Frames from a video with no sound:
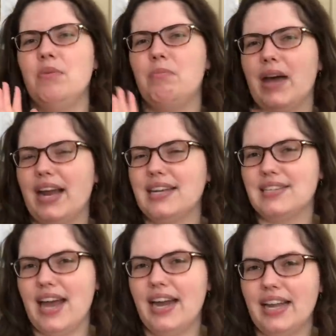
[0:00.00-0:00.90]
but I
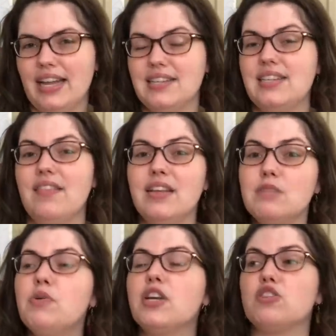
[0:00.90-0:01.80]
decided against it.
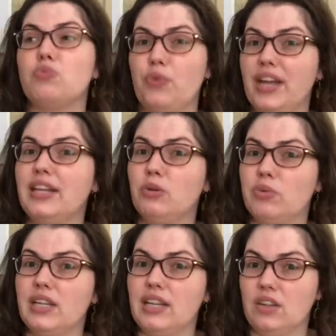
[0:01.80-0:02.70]
This book is really,
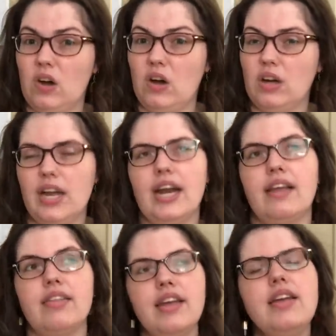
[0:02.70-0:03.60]
really long, and I
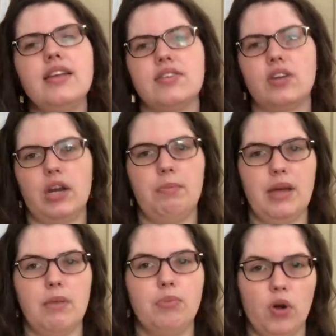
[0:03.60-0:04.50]
think it's gonna
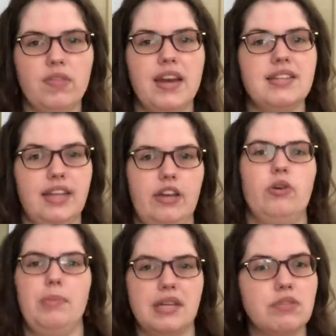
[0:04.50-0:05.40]
be a book that is hit
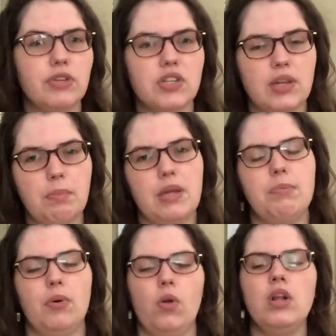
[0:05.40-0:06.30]
or miss for some
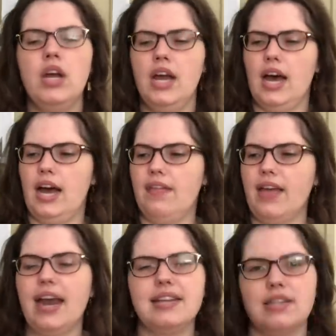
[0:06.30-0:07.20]
people, and
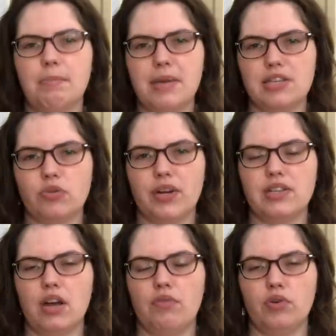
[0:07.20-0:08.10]
that is The
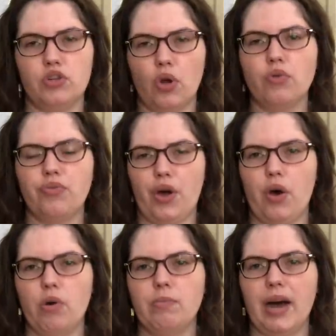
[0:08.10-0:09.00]
Mysteries of
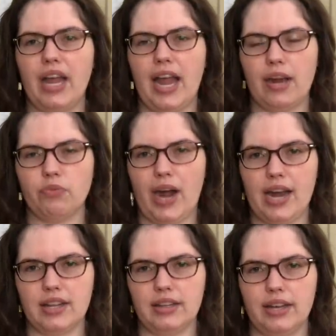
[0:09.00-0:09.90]
Udolpho by Anne
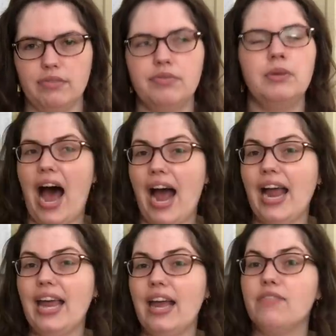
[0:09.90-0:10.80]
Radcliffe.
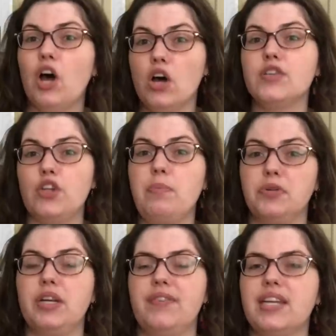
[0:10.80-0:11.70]
I have also
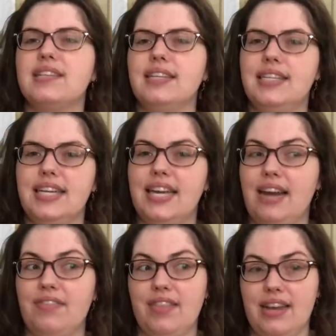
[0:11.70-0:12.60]
previously
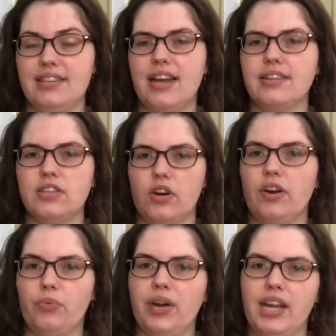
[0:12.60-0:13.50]
DNF'd this. I
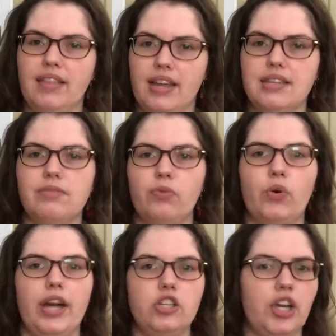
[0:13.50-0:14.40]
started reading this
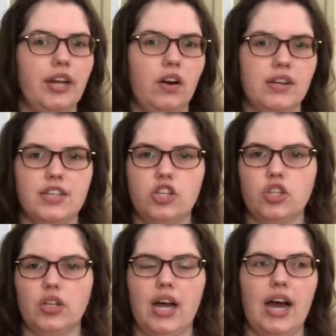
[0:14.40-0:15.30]
for a Jane Austen
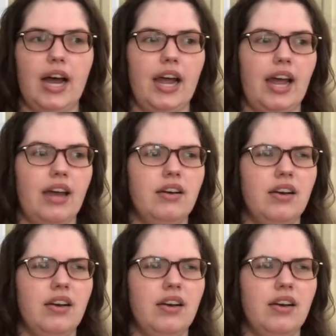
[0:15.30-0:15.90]
July